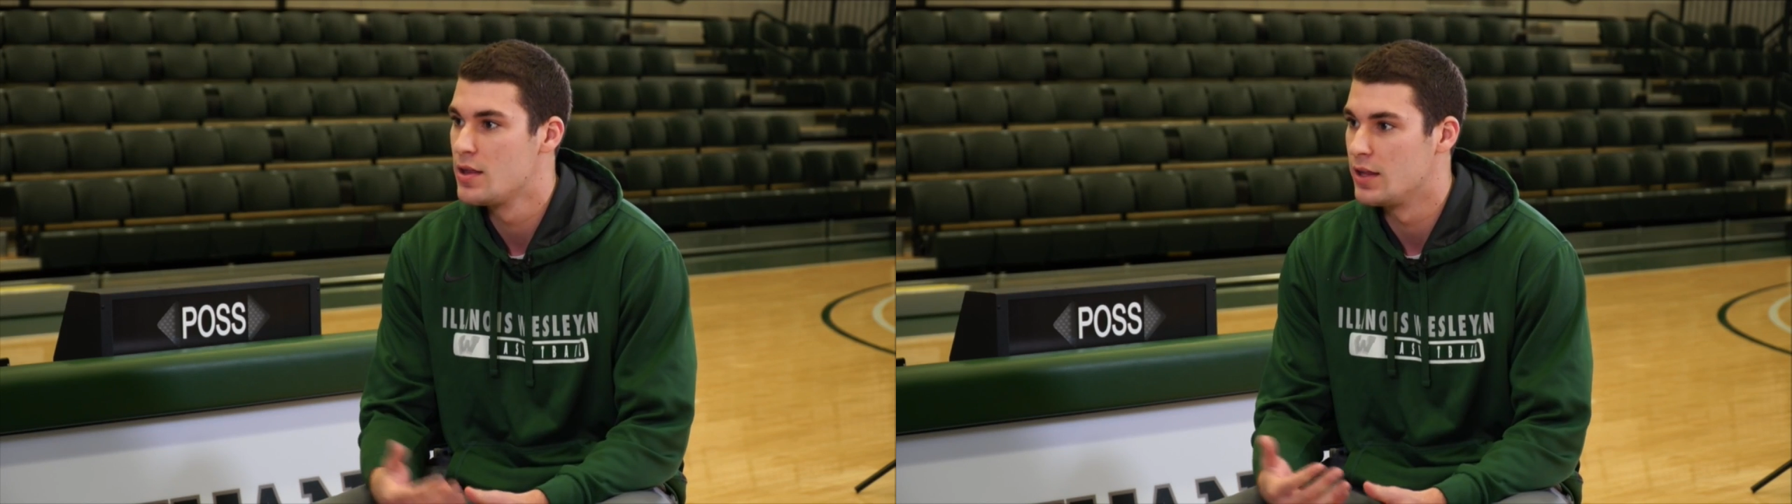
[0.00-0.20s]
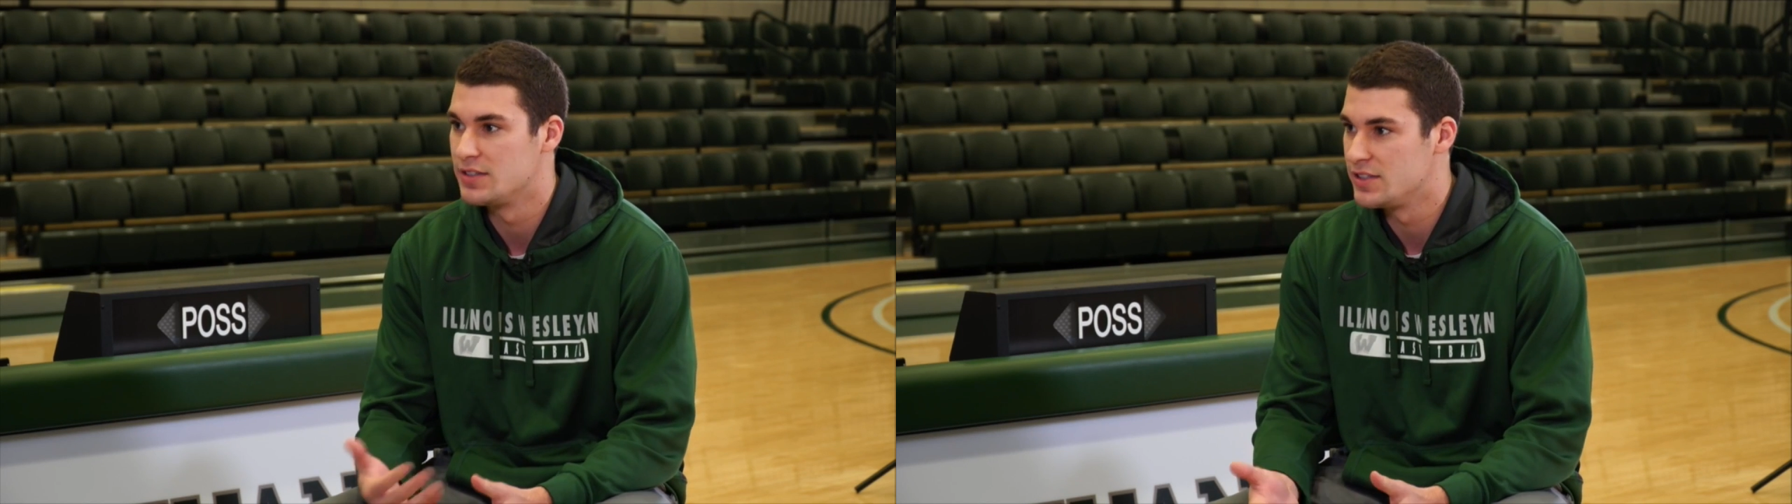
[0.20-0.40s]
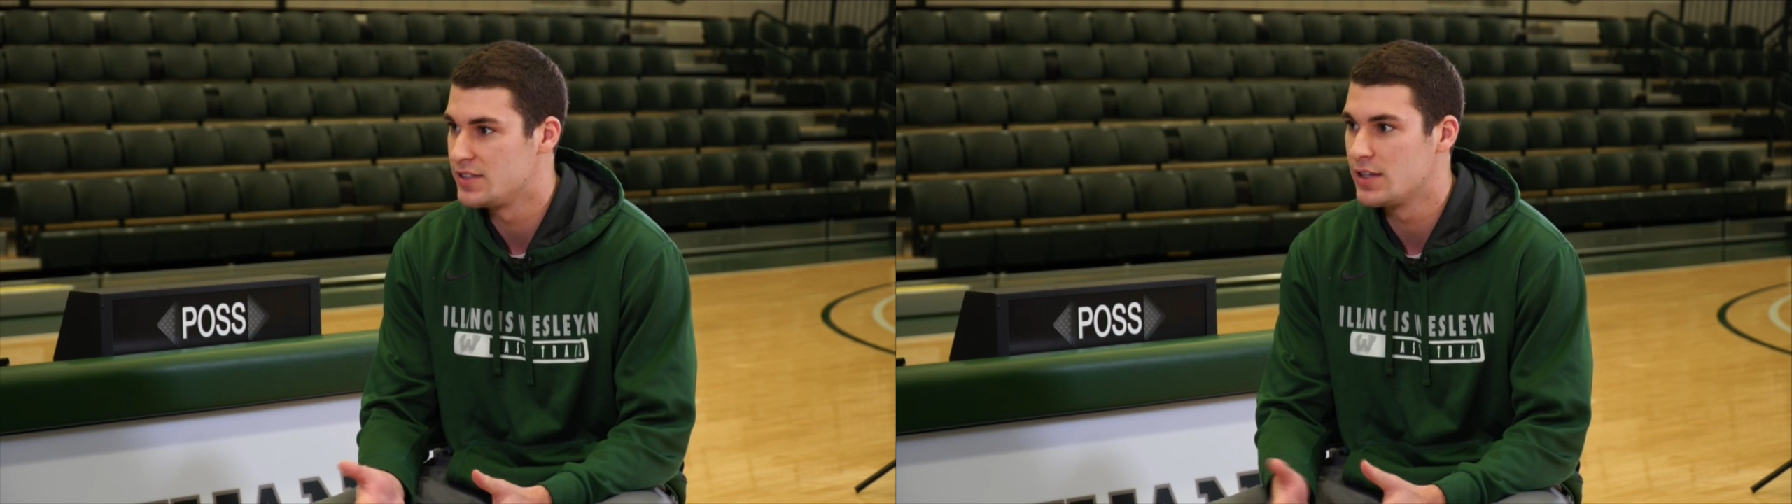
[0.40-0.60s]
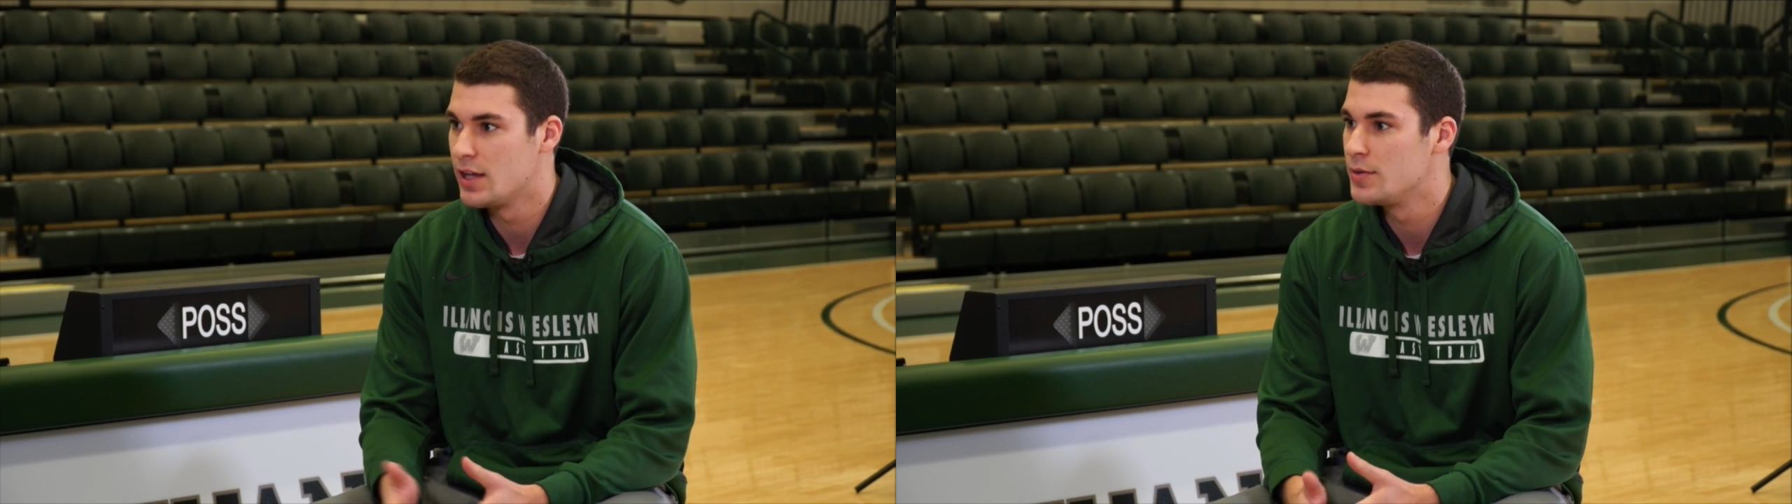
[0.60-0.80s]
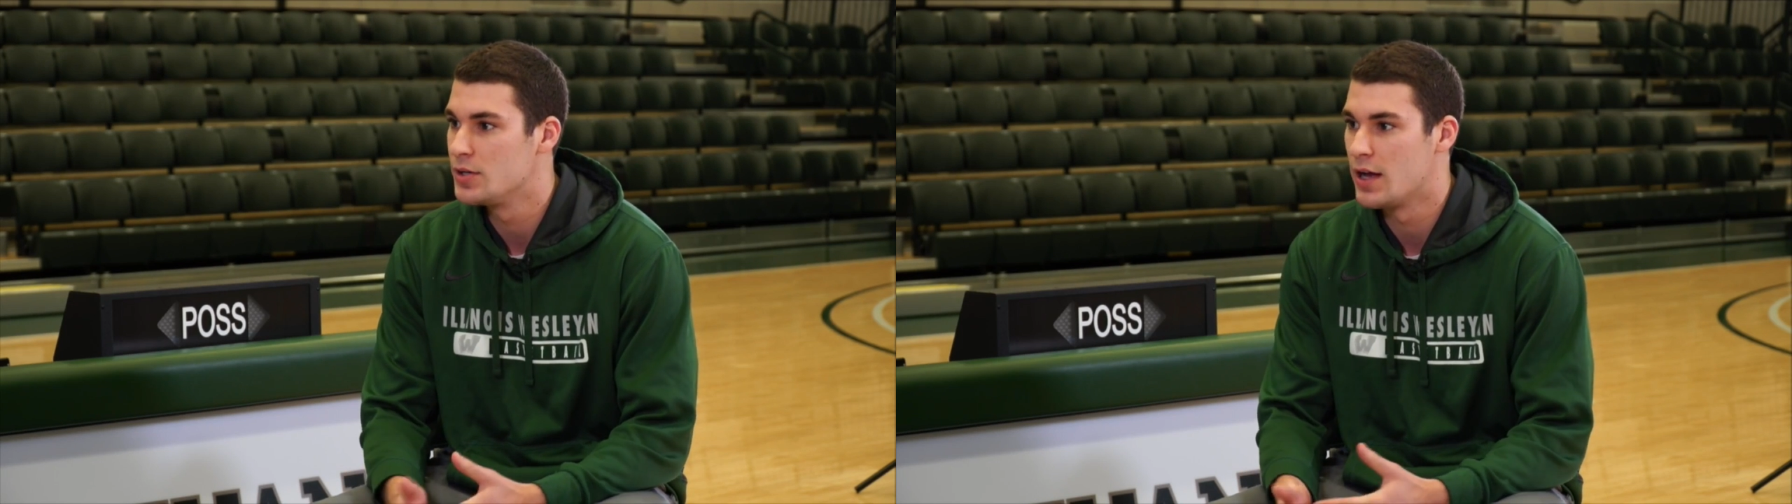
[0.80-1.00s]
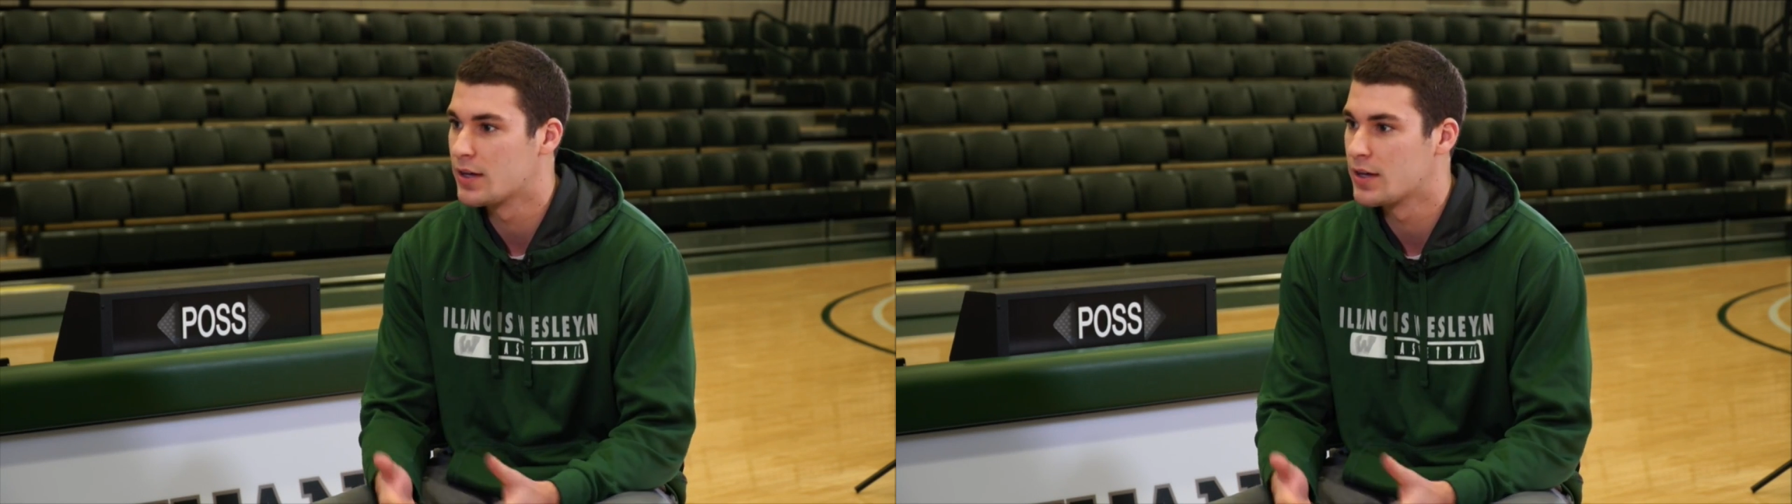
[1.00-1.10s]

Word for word: the CCIW and how